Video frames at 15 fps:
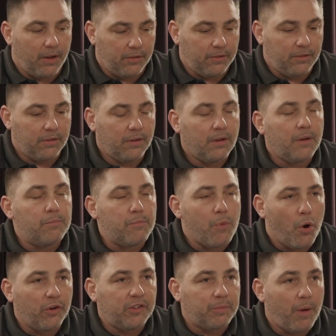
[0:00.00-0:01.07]
Yes,
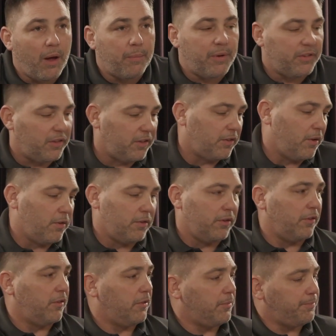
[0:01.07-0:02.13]
most small business
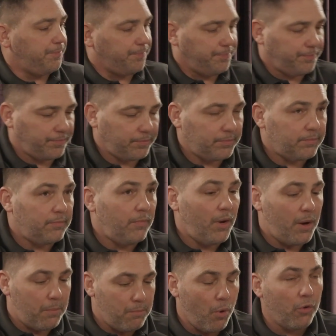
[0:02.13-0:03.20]
owners,
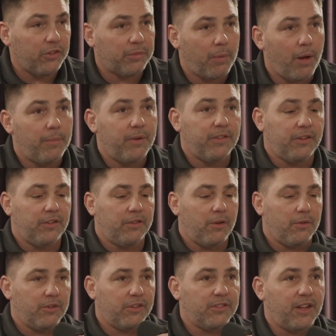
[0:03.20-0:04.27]
most small business
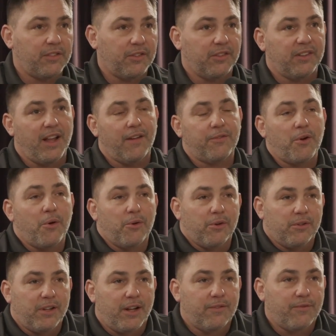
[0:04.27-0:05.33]
owners let their staff go
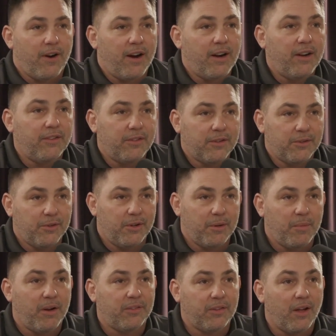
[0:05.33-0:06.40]
early on Fridays, including
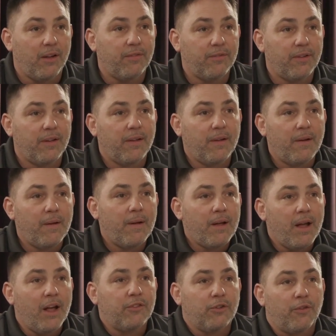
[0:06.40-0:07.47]
myself.
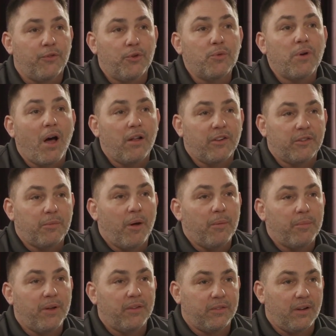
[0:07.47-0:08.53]
And so if you call a small
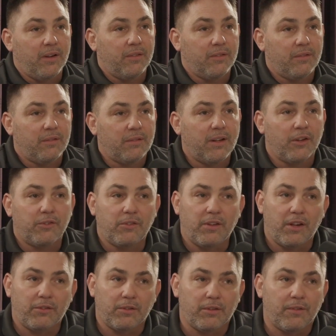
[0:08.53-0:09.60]
business, guess who's
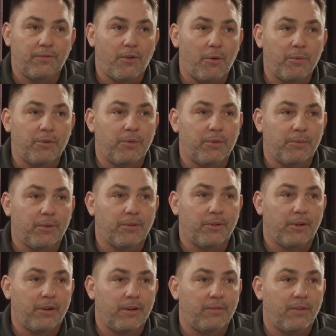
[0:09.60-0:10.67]
answering the phone between
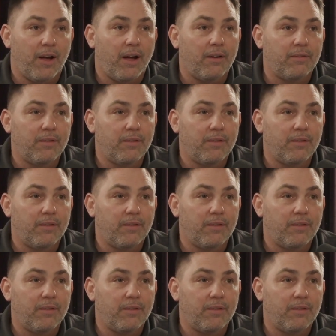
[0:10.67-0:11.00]
3:30 and 5?